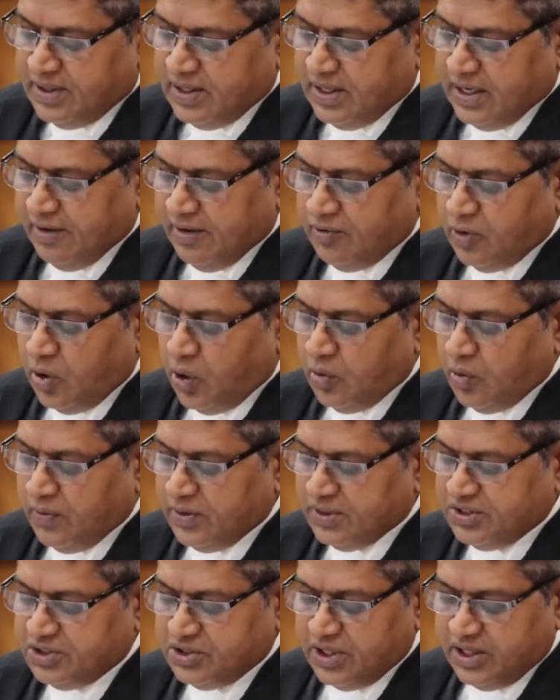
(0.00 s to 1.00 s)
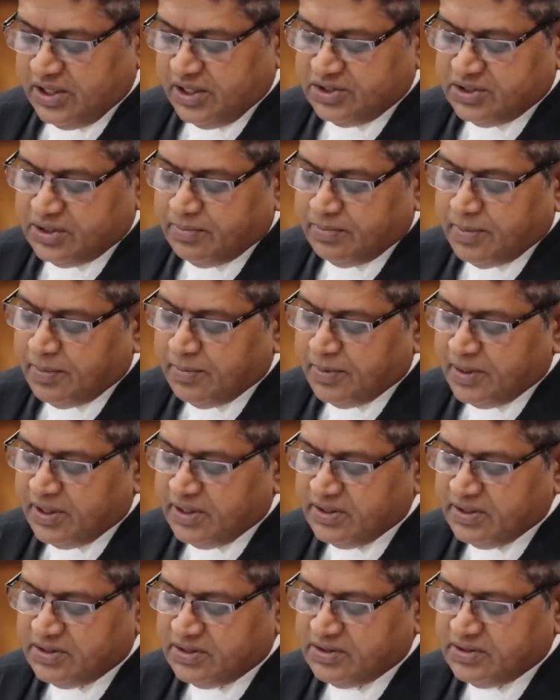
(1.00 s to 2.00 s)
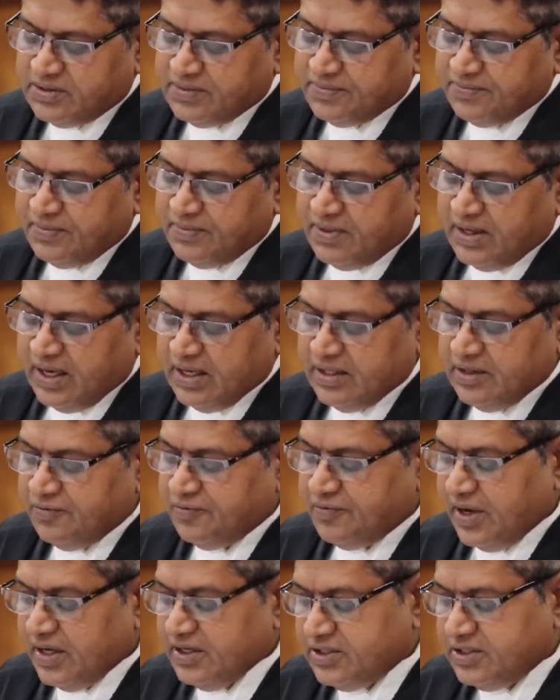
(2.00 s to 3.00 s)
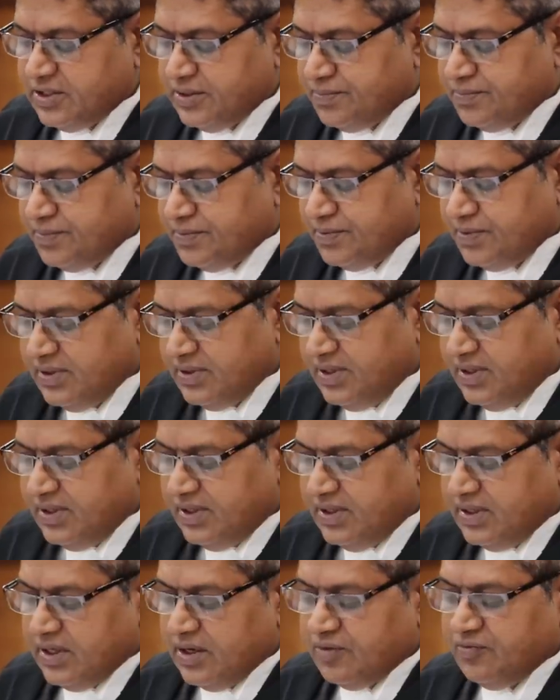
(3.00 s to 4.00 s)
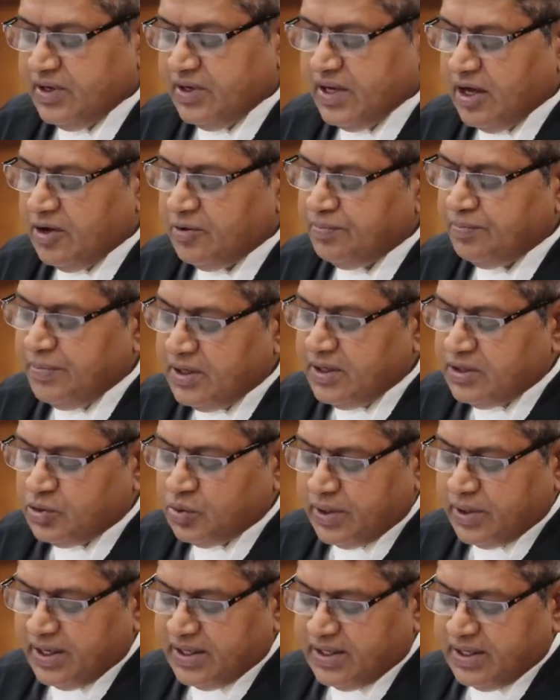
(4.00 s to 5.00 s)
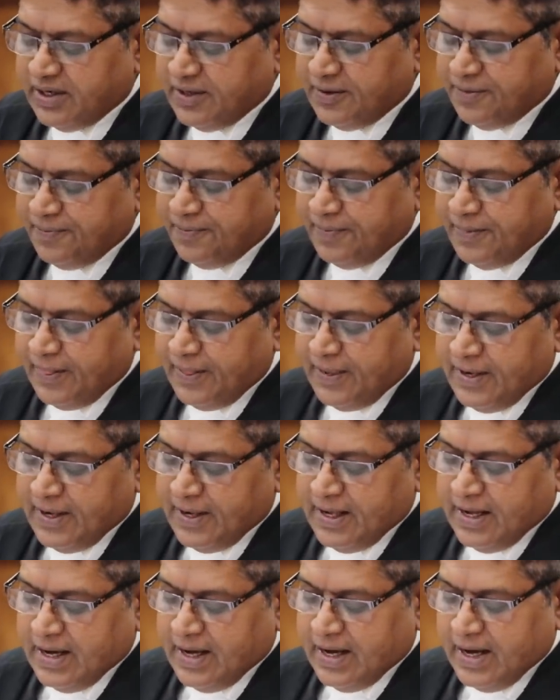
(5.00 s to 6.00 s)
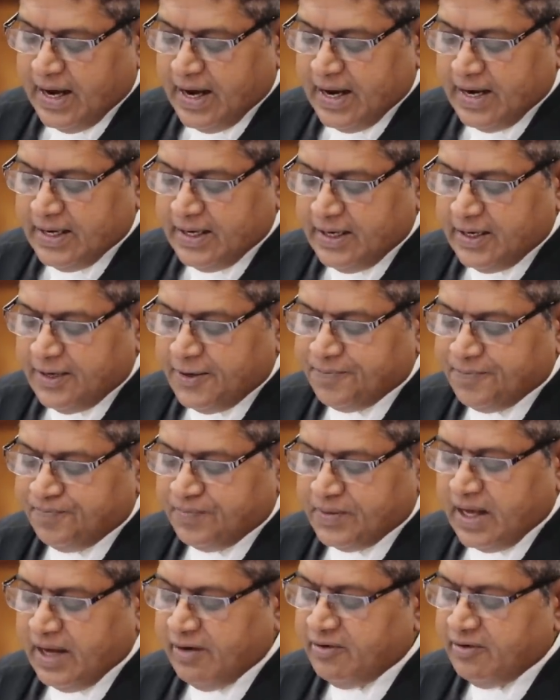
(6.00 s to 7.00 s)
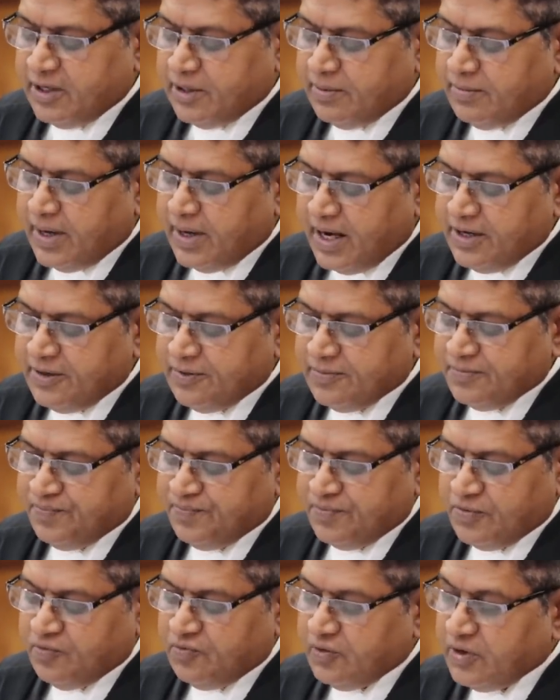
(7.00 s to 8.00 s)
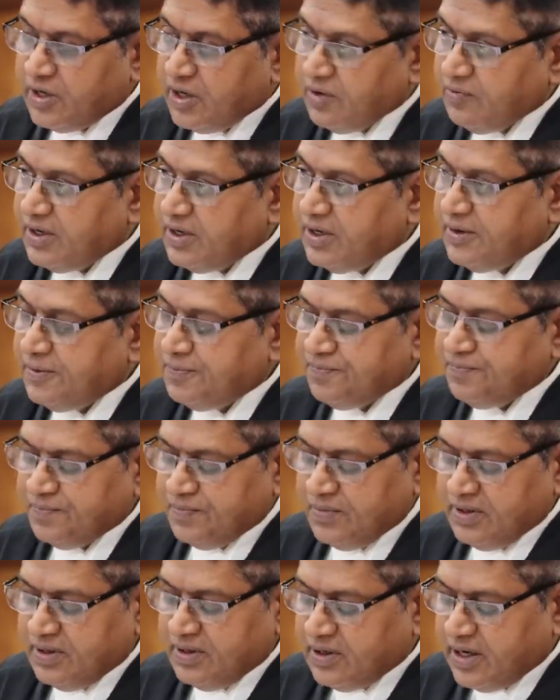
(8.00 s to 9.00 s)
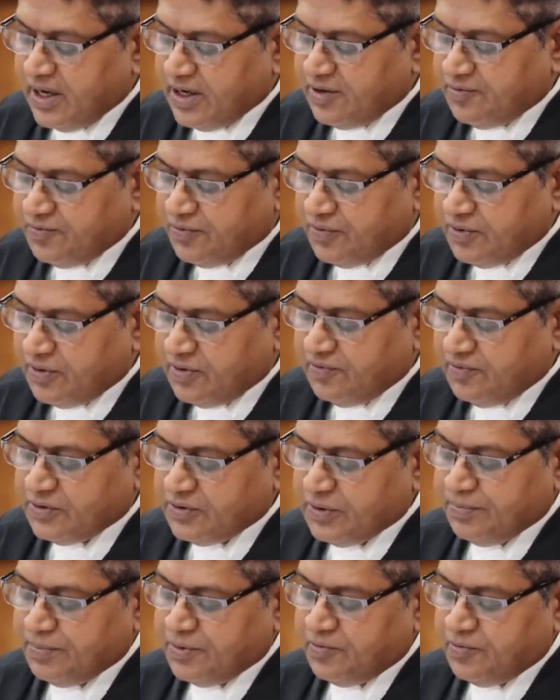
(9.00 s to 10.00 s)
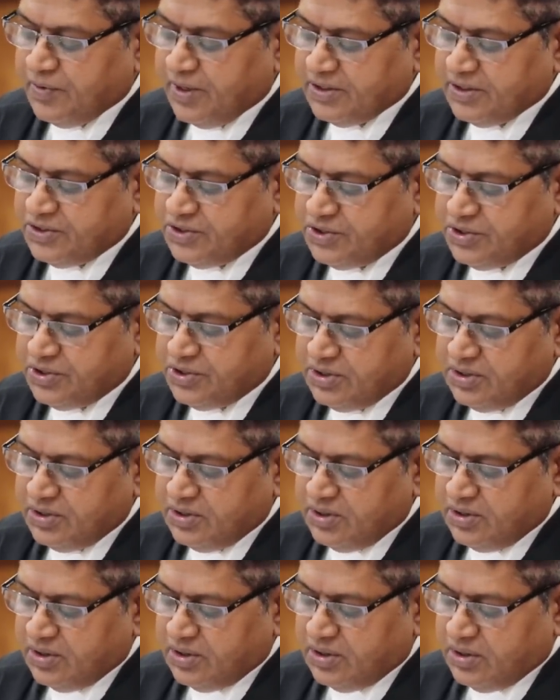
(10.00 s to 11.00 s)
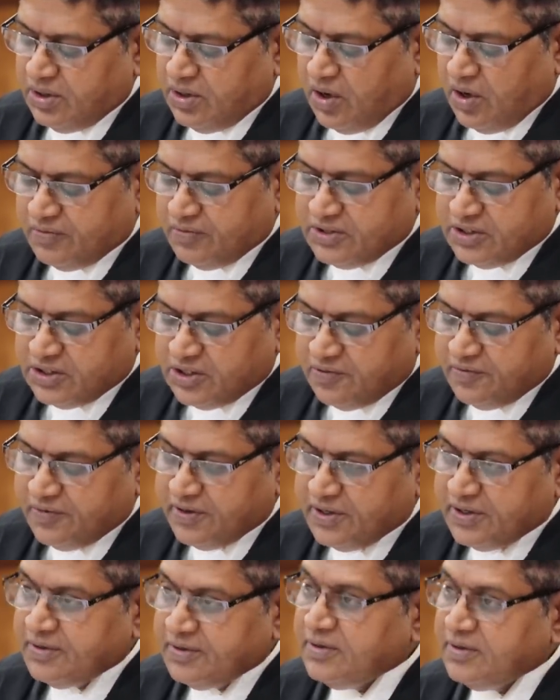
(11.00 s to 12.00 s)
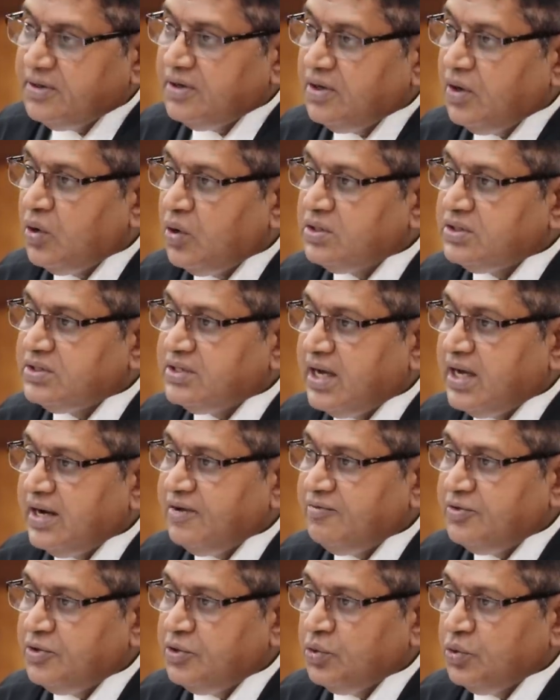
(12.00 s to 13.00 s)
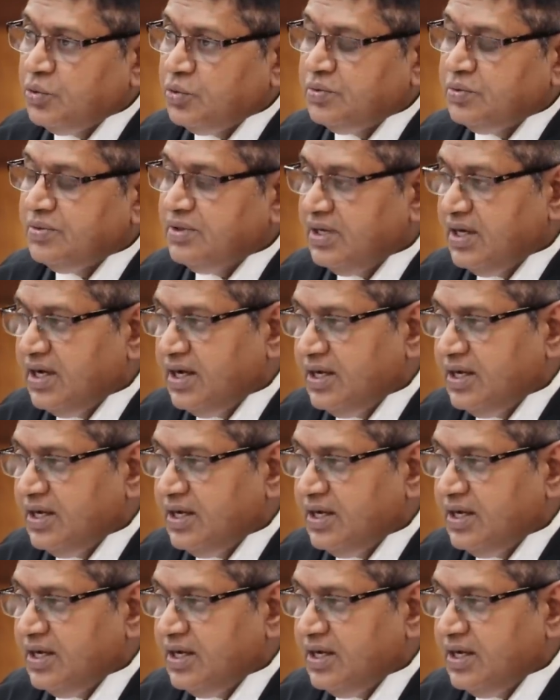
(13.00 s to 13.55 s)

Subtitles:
I will always cherish the memories, the friendship that we have built together, and I will remain forever grateful for the privilege of serving alongside with you in